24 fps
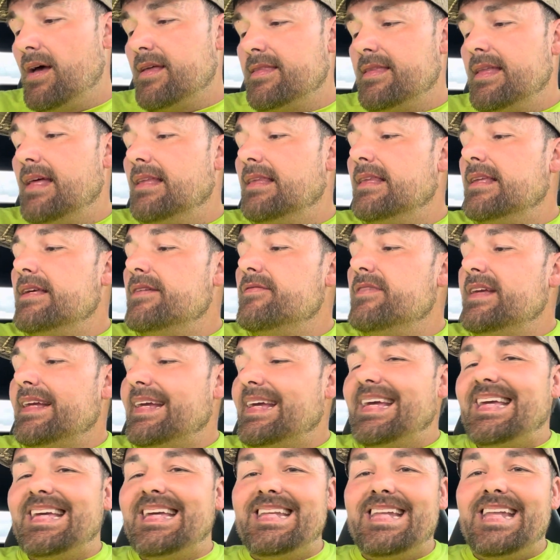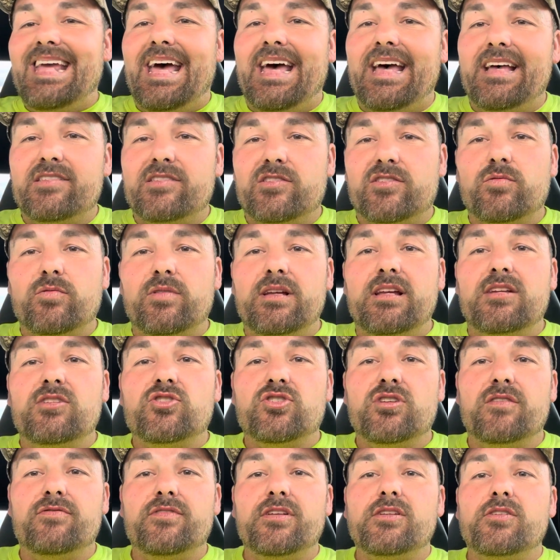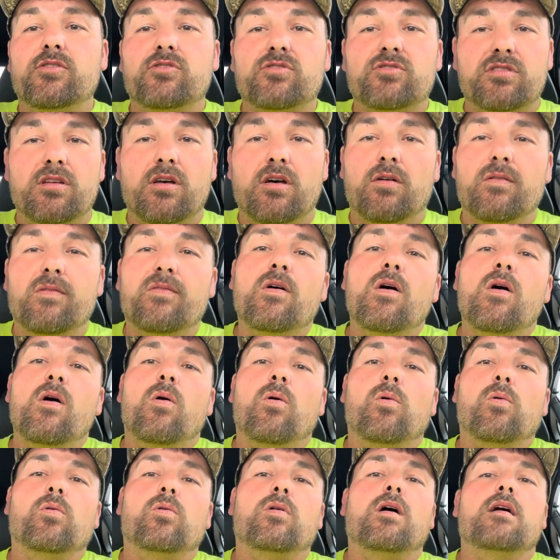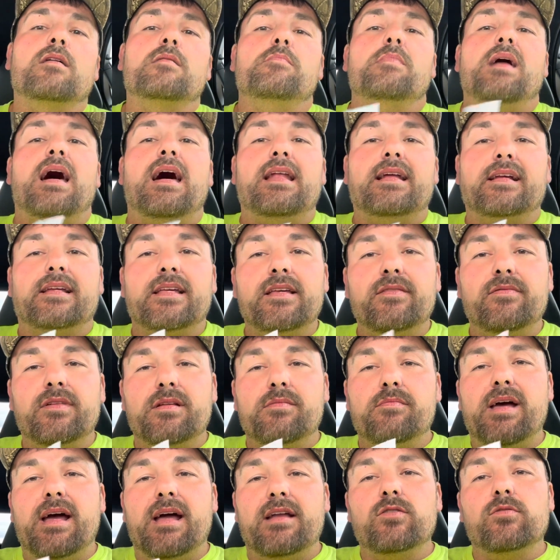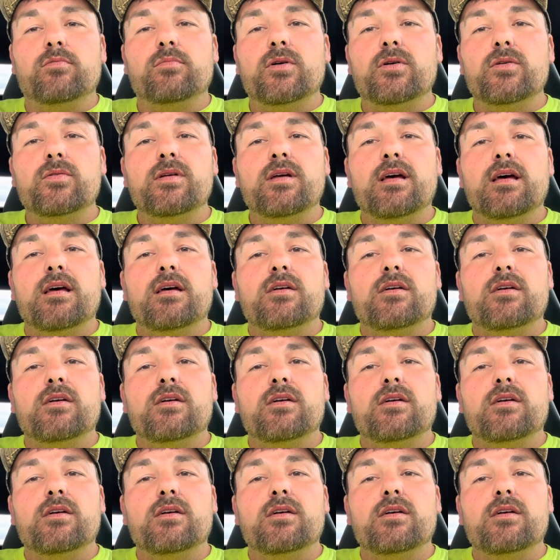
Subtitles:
than leaving it in S3 and shifting yourself, or automatic, even in manual mode.